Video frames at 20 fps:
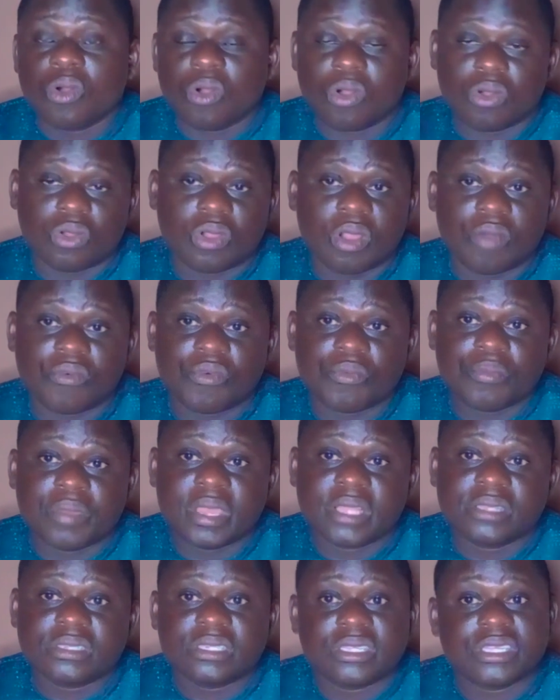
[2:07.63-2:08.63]
or
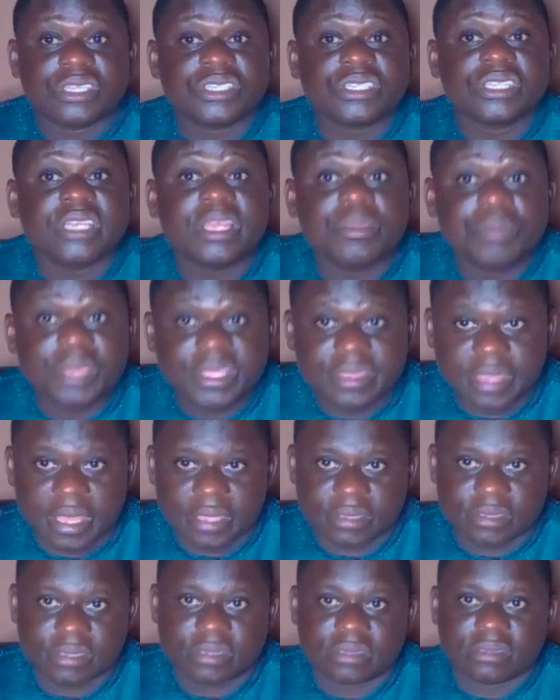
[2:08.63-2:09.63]
government, is
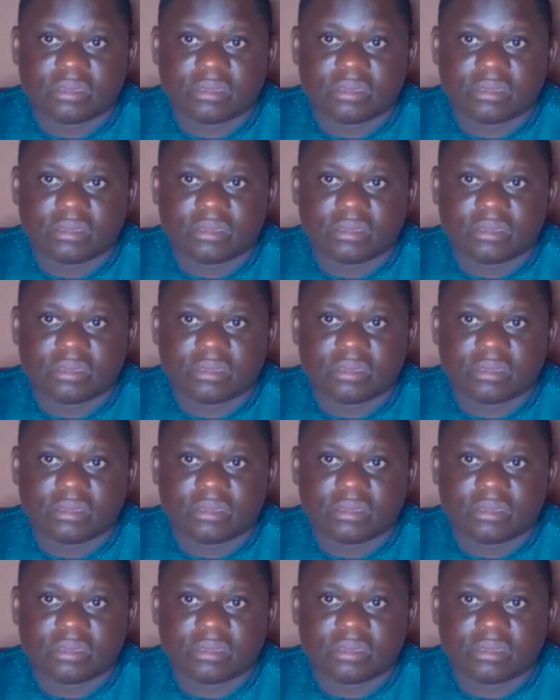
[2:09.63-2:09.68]
limited.